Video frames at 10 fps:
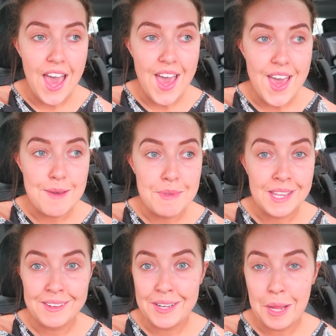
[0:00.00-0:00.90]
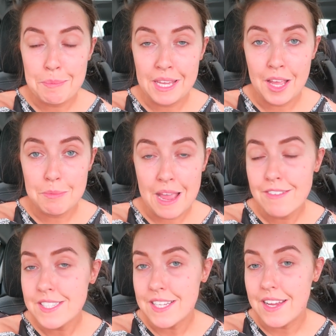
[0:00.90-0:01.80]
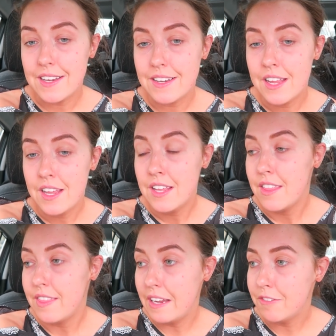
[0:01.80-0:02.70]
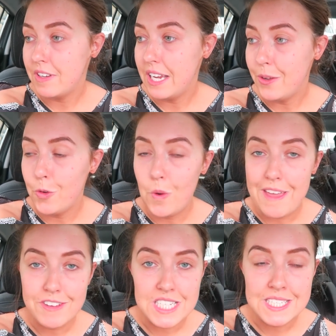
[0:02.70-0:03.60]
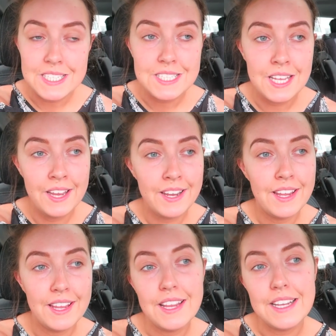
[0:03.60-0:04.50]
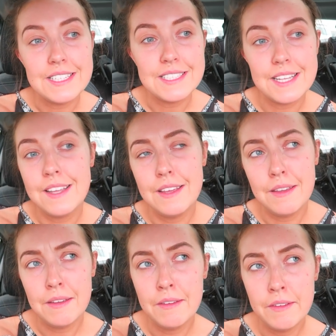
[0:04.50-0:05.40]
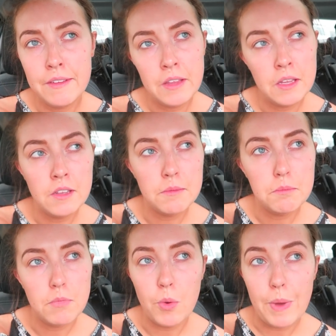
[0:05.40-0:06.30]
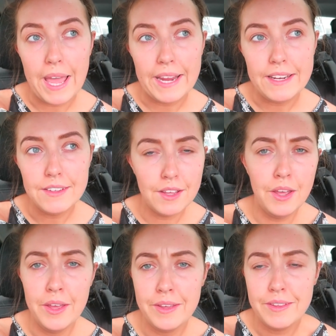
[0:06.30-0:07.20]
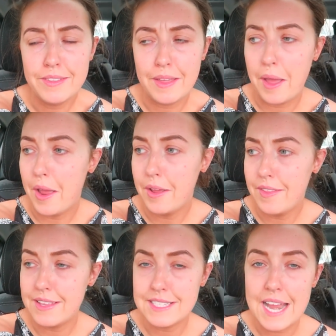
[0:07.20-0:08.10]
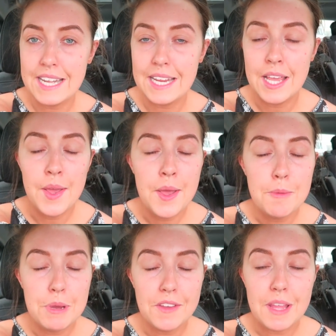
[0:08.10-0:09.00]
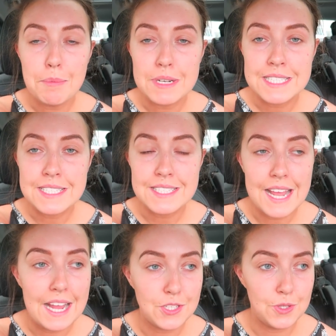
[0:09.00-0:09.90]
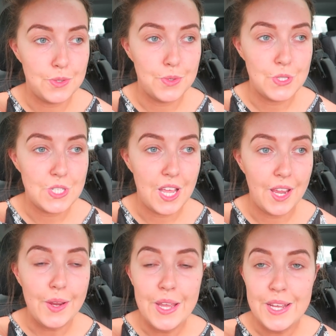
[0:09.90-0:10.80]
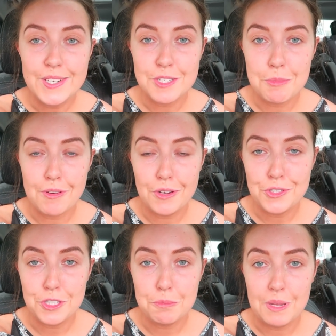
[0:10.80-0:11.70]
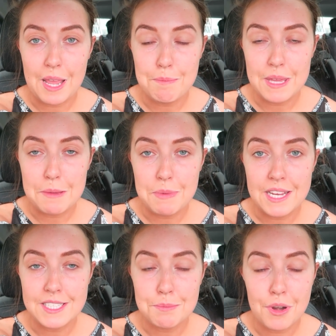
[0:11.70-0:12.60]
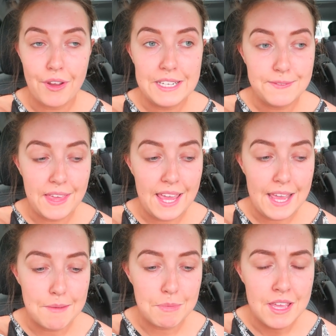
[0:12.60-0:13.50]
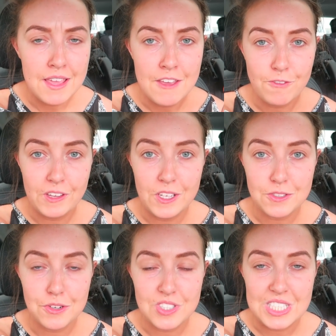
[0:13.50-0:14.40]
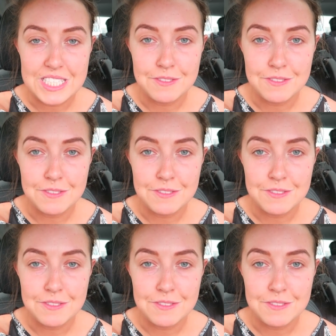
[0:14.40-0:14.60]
And then I'm going to go pick up Harrison. Thankfully all evidence is away that there's any birthday presents at all, so tomorrow should be a big surprise for him. Fingers crossed he